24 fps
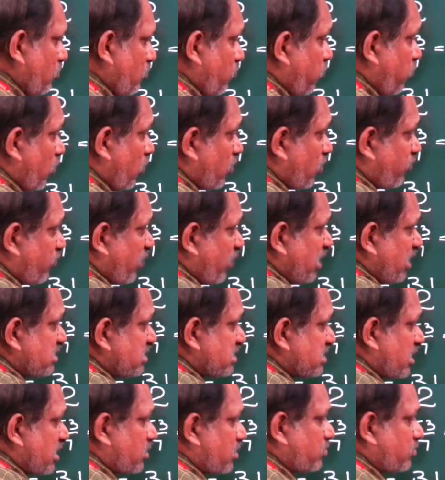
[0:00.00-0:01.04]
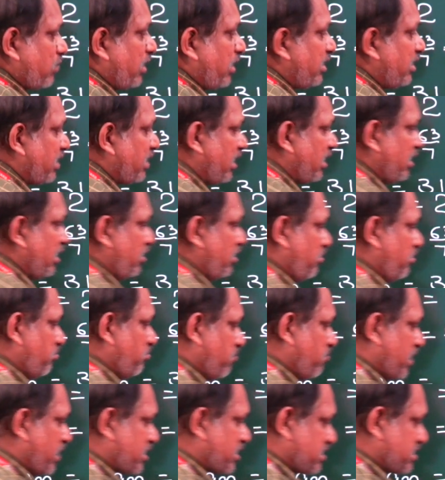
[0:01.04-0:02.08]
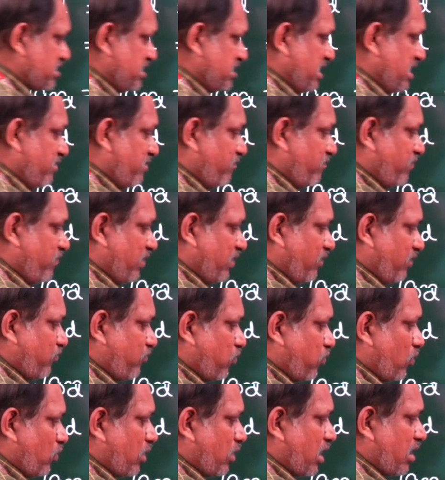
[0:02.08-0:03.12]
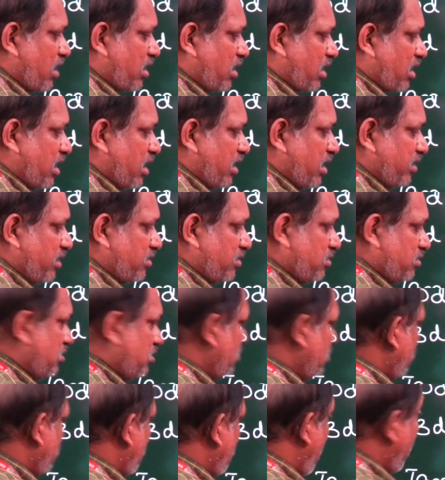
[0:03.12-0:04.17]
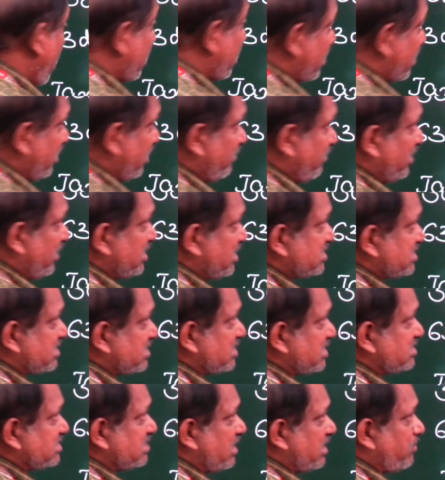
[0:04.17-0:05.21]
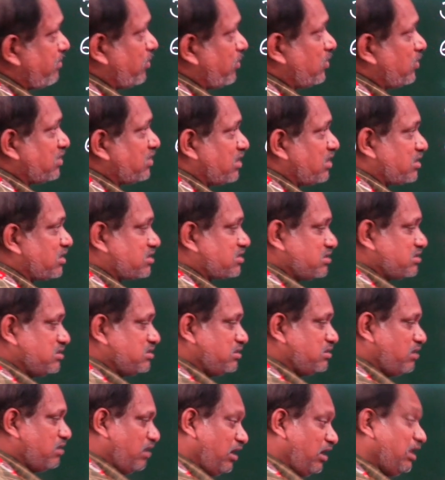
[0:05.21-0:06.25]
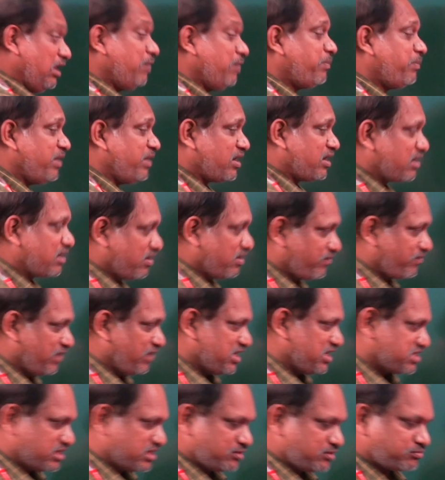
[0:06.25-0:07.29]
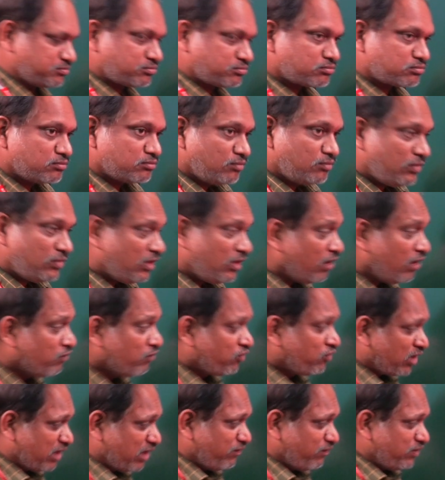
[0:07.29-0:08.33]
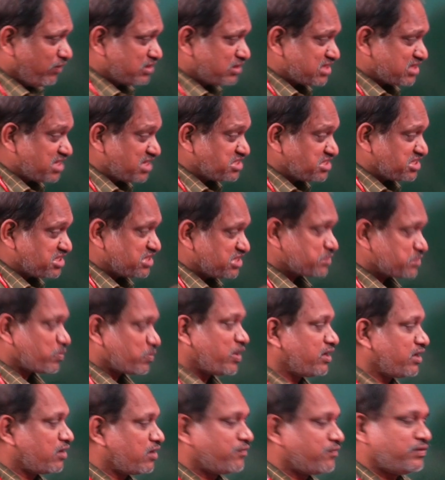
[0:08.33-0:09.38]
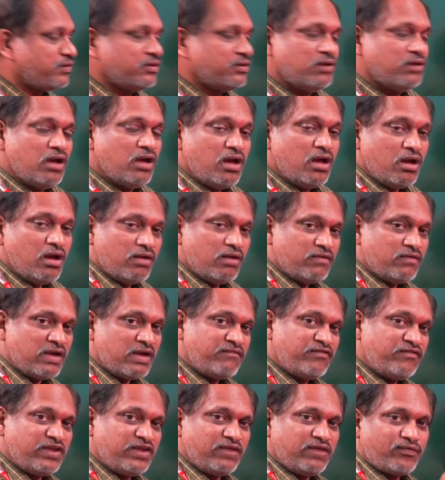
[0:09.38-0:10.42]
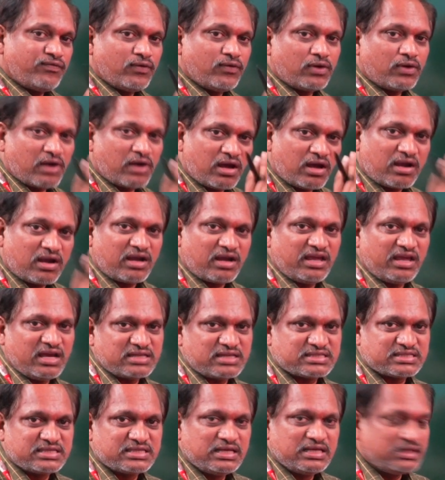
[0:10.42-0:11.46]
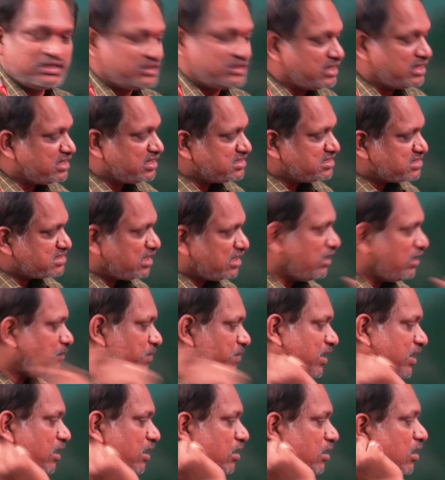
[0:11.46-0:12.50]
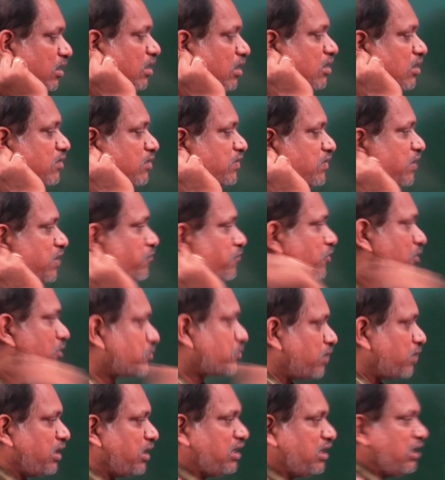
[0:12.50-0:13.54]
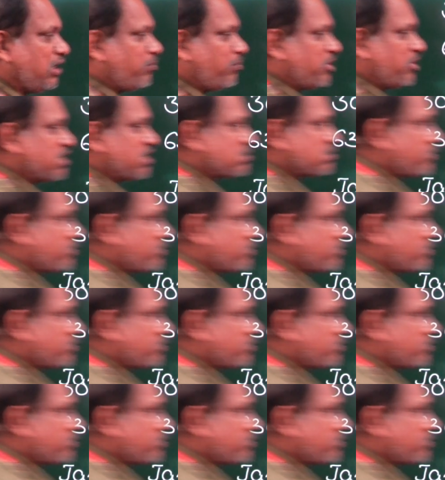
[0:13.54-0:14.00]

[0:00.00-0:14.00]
4 5s are 20, but every 400, already we discussed about that leap year definition. For every centuries point of view, every 400 years there is a leap year. Therefore 20 plus